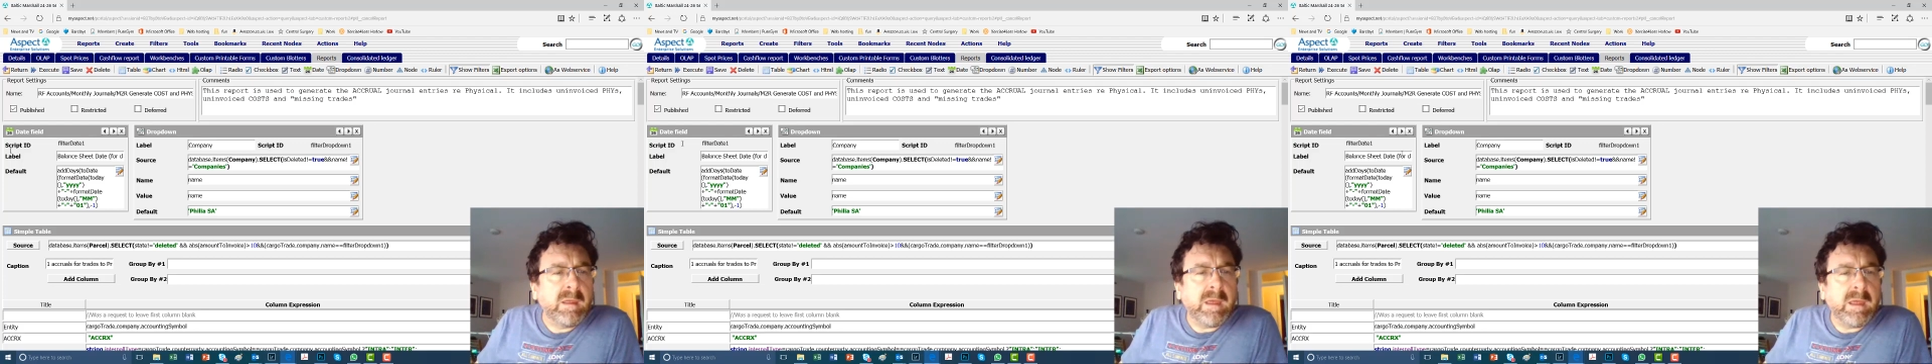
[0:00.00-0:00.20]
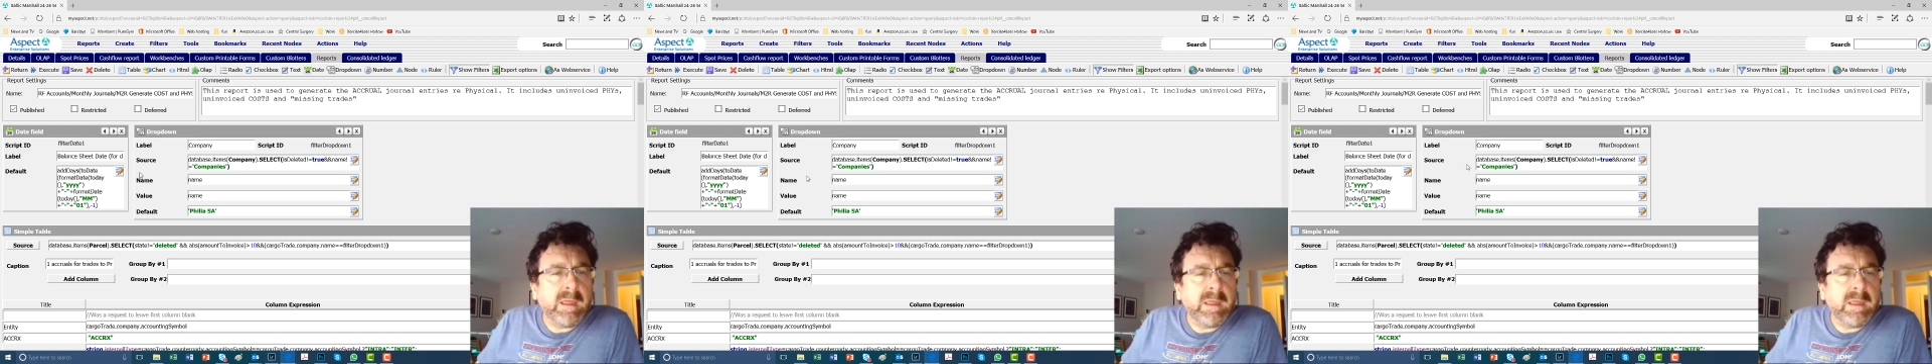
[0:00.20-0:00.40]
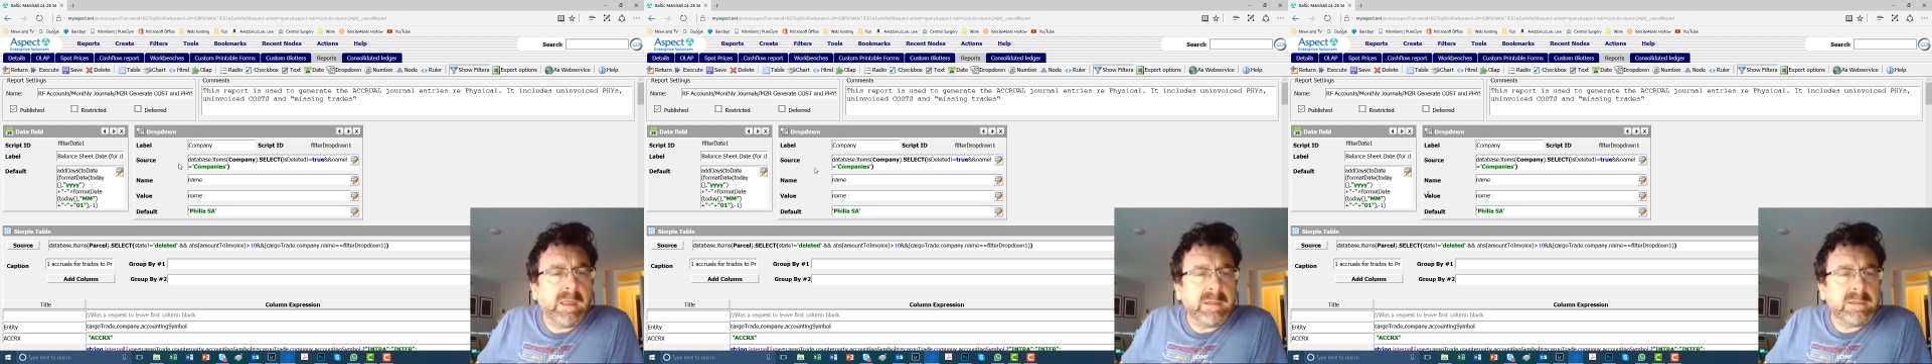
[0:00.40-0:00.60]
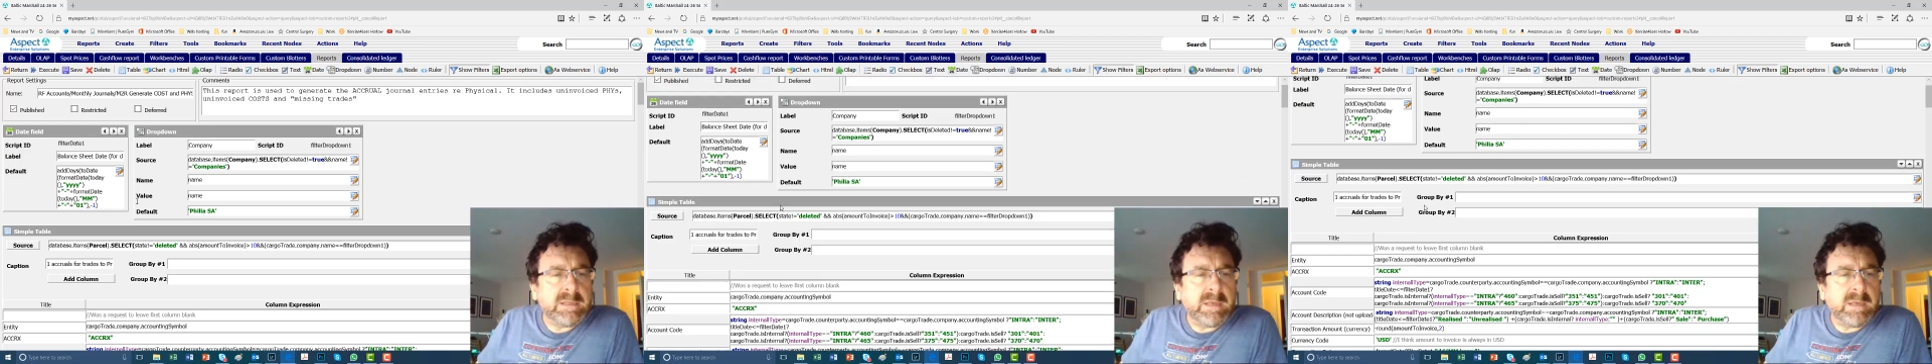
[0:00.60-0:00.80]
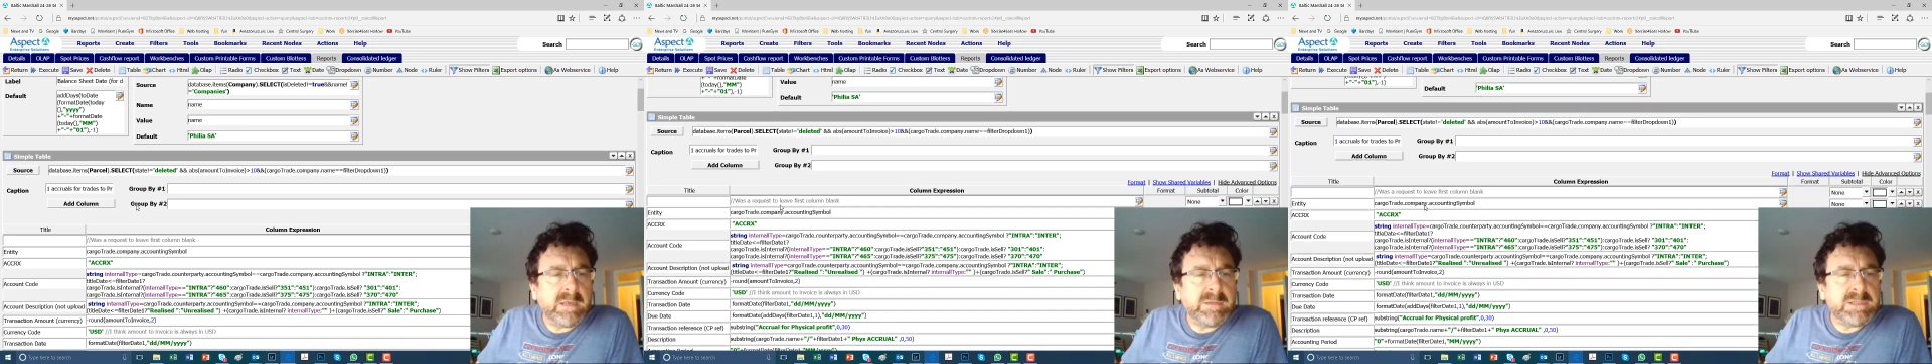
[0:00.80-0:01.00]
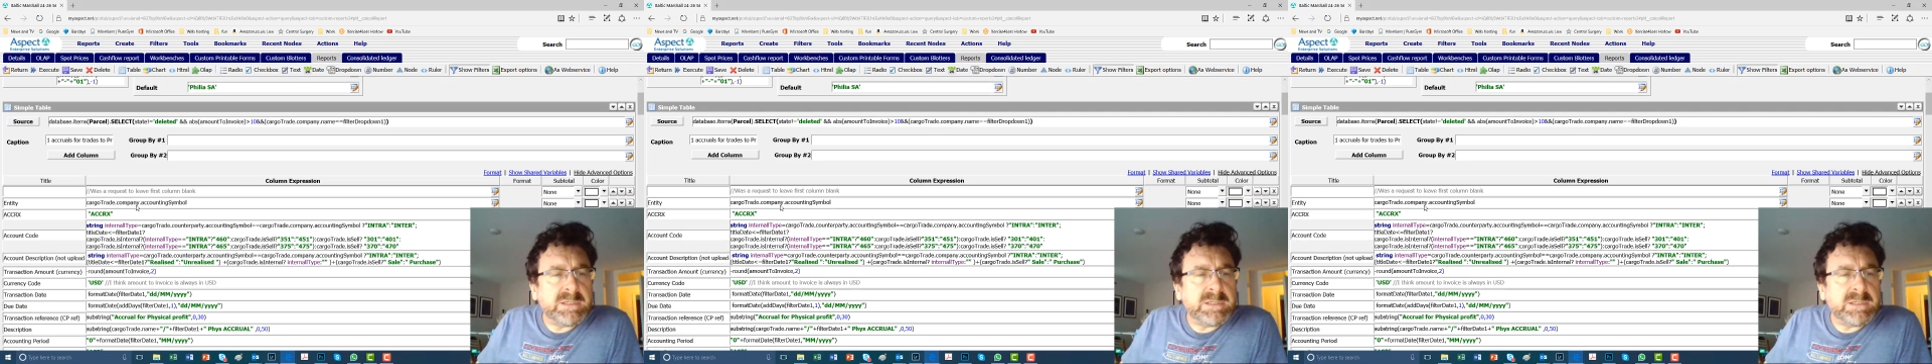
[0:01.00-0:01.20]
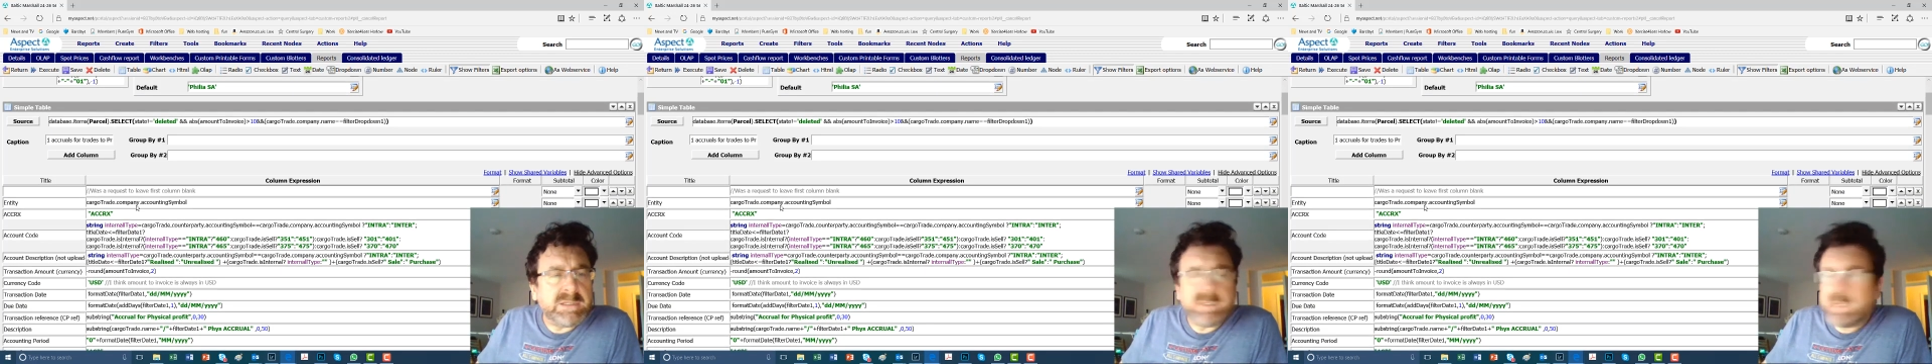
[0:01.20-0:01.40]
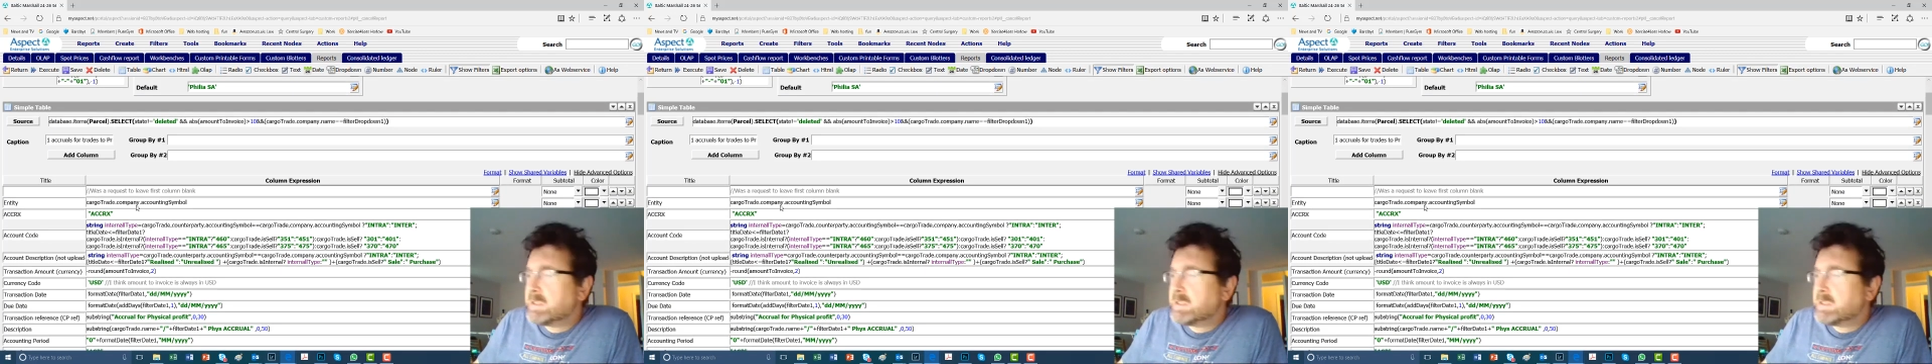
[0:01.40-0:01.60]
And it's just a
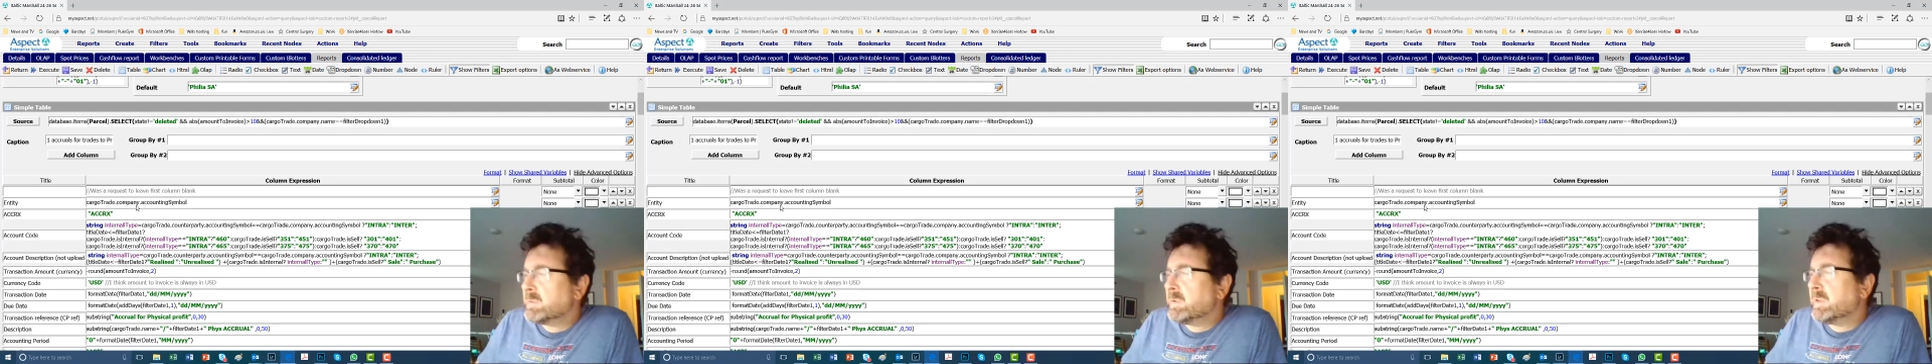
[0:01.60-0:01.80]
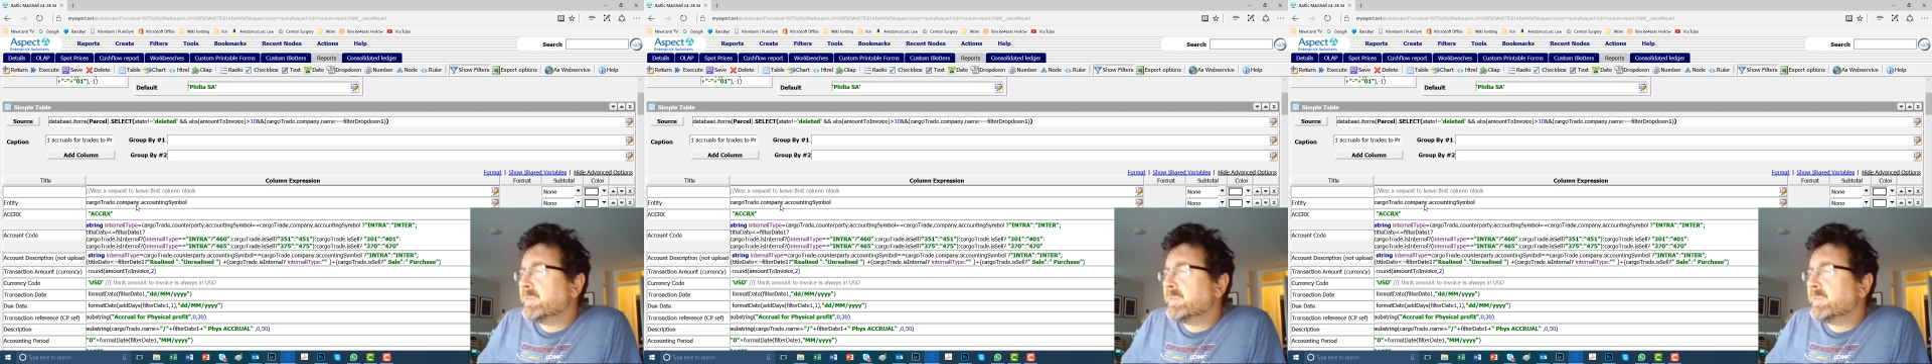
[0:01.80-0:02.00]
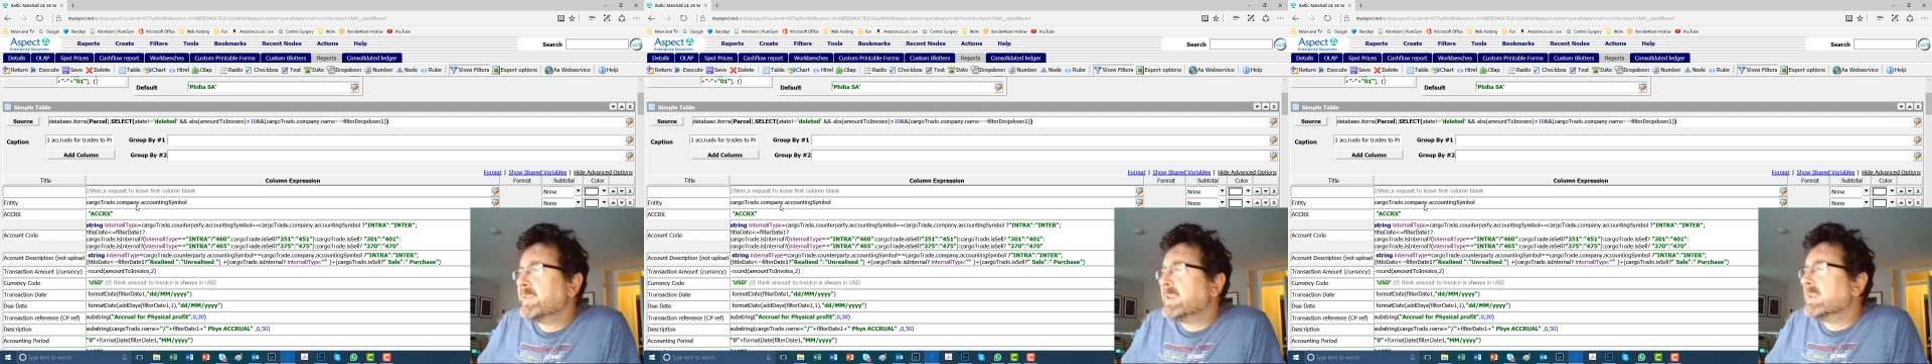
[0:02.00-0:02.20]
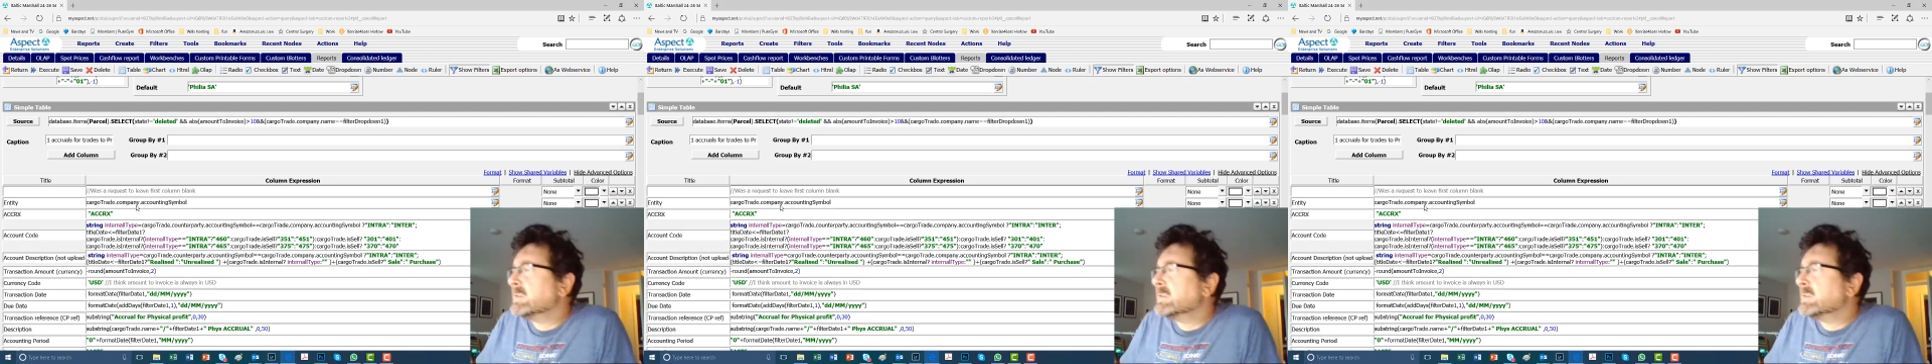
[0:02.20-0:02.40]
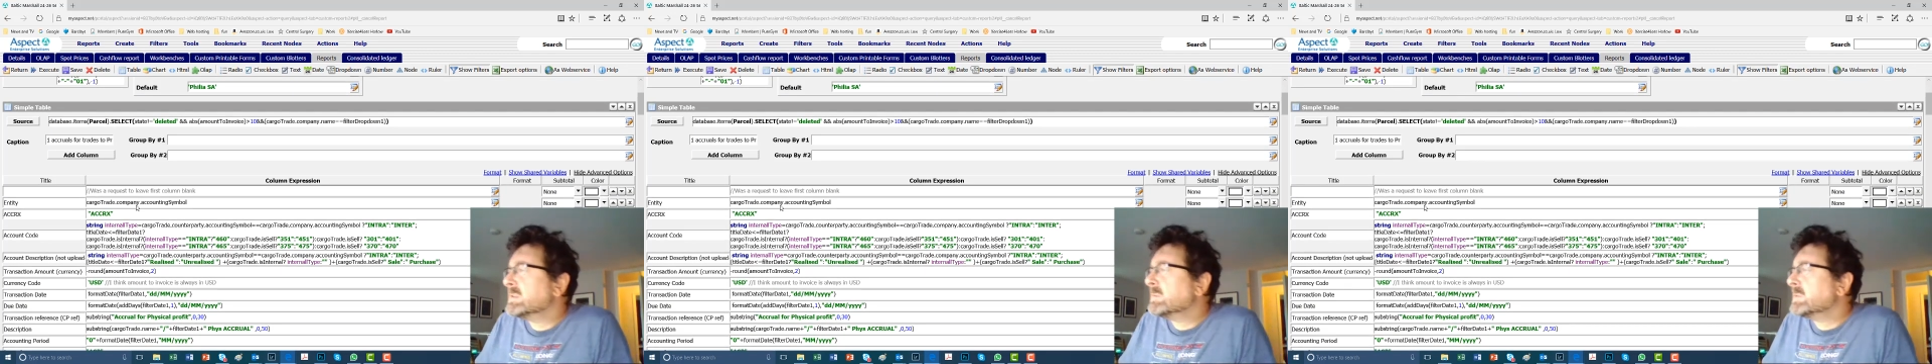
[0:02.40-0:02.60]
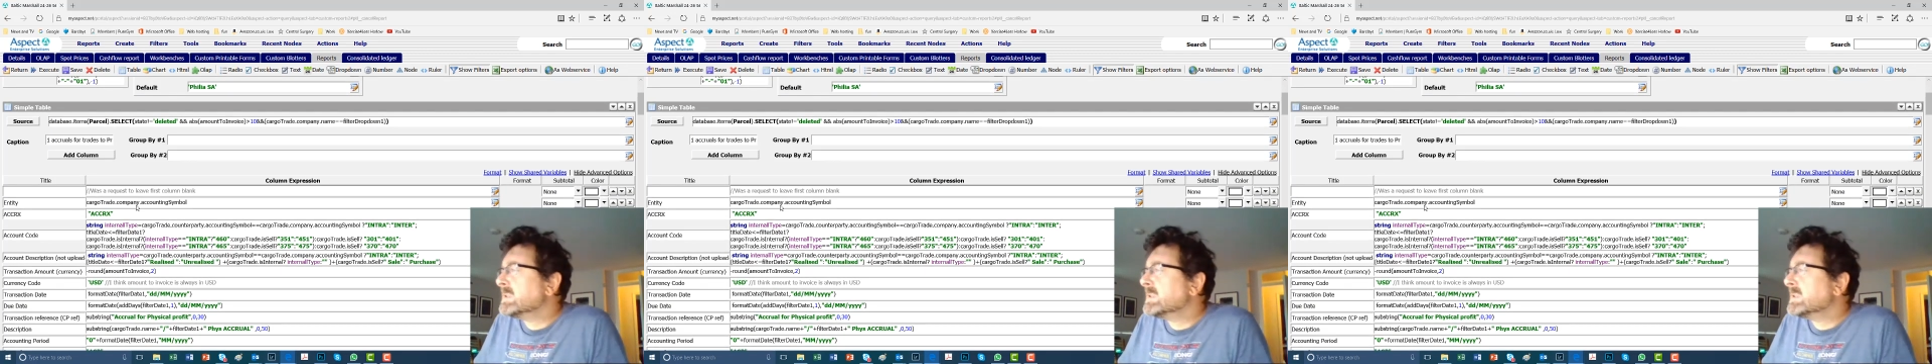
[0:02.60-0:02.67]
change to one of the fields.